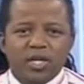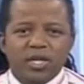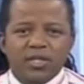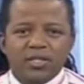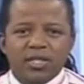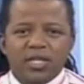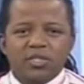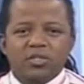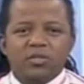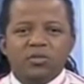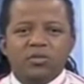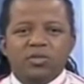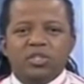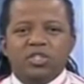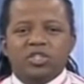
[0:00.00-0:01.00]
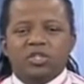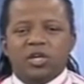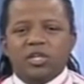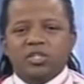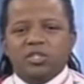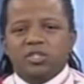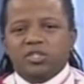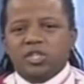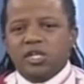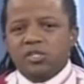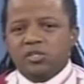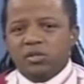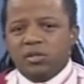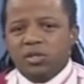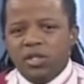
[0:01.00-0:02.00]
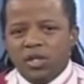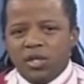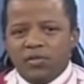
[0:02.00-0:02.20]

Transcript: takes us through the structure central